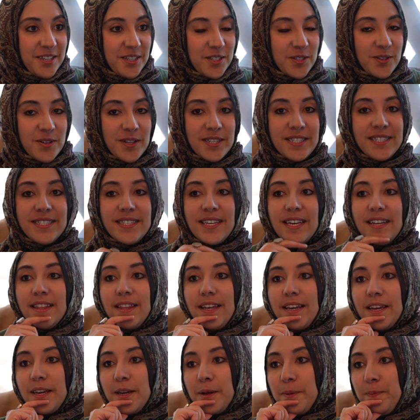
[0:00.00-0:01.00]
So let's say,
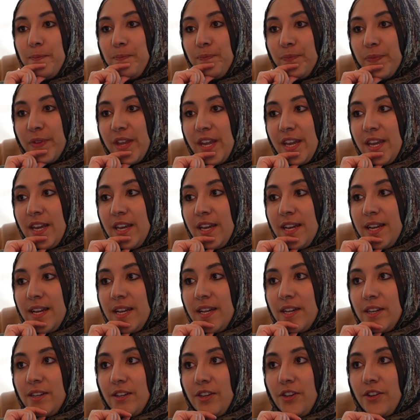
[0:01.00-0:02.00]
like,
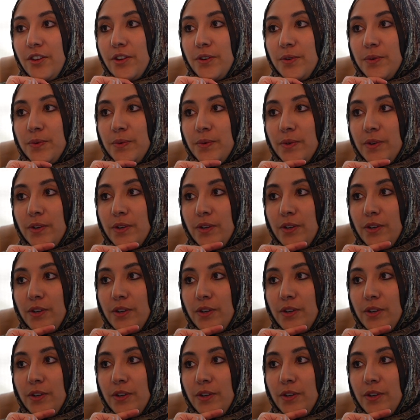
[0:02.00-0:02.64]
you know,